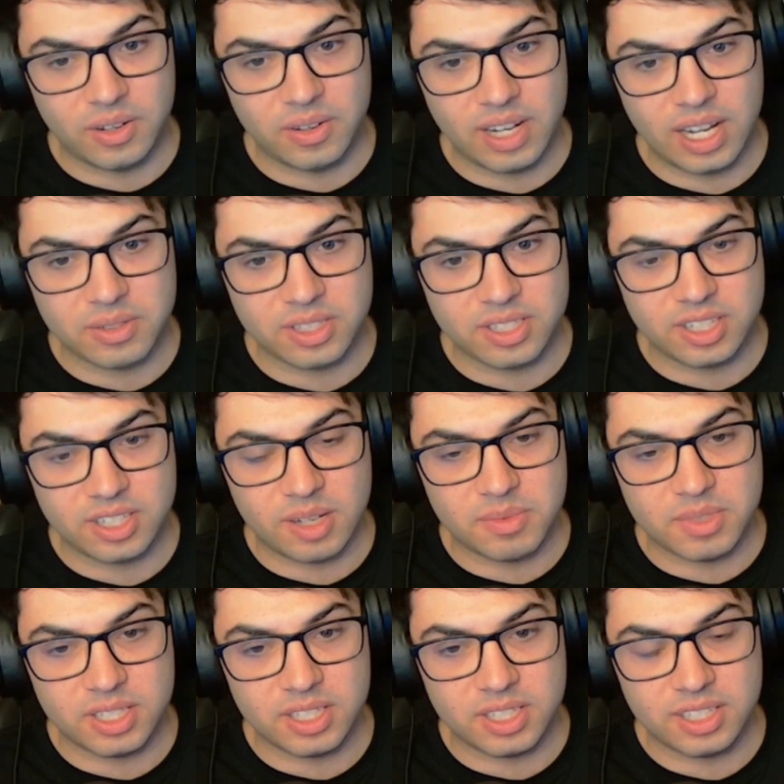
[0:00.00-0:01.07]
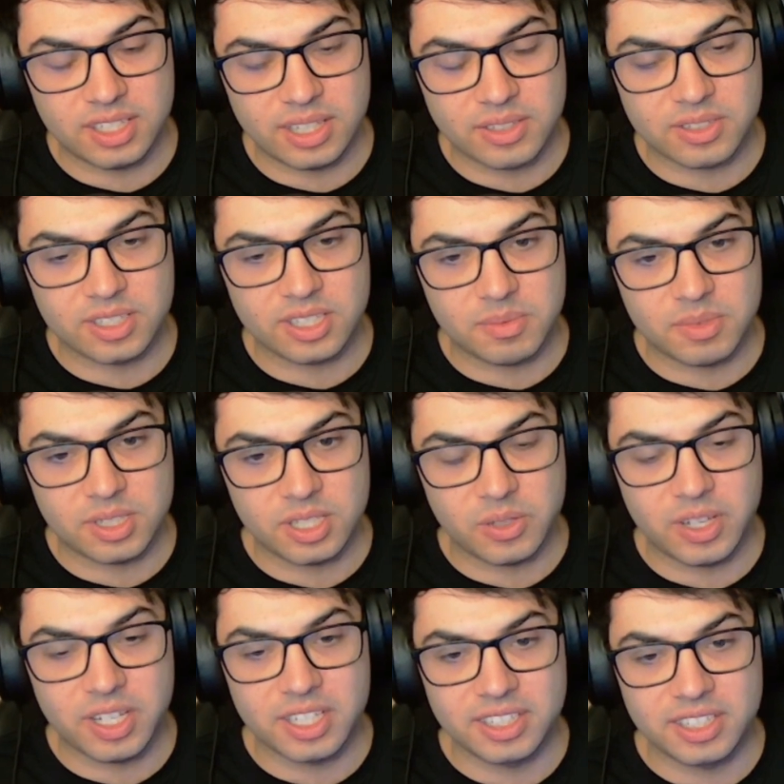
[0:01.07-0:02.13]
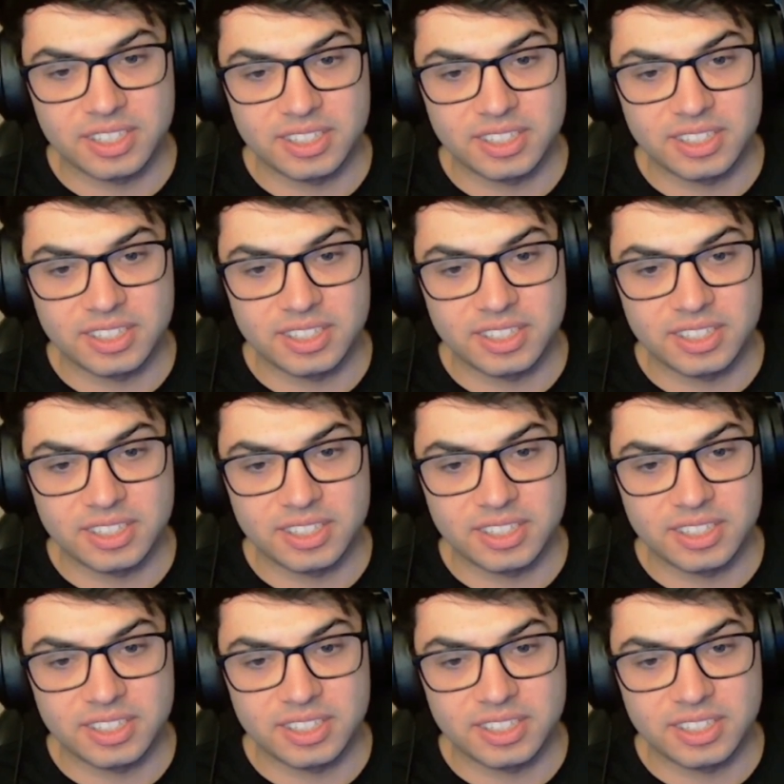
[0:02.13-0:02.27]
now's the time to do it.